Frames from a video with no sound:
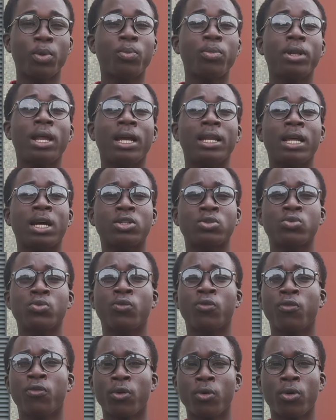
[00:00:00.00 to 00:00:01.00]
people like that will
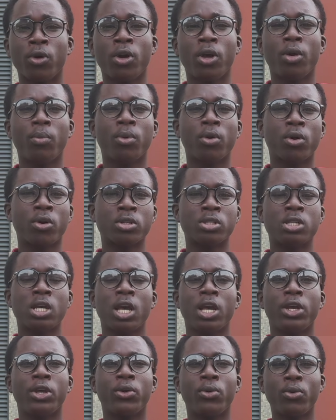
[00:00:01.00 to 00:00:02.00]
feel because
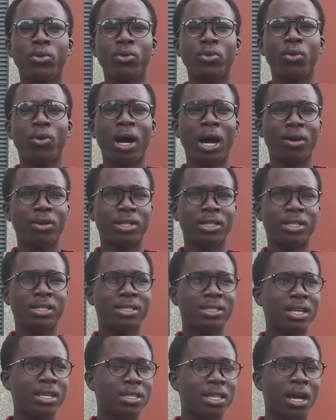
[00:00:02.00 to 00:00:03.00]
you don't know how they
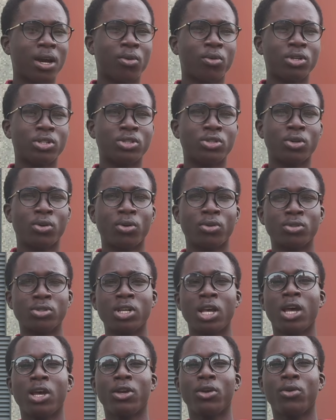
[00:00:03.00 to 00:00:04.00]
set their questions,
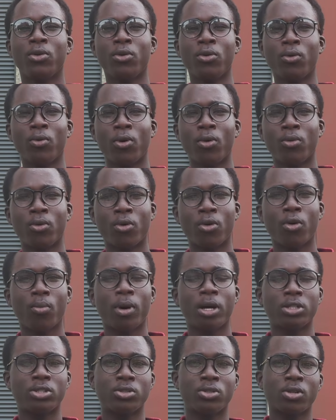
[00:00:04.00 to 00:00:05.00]
you don't know what will come
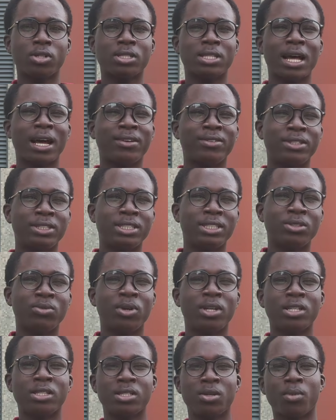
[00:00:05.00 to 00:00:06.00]
out, you just start reading
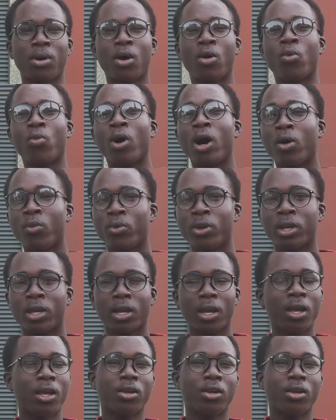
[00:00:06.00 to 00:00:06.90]
when it's about 1 week.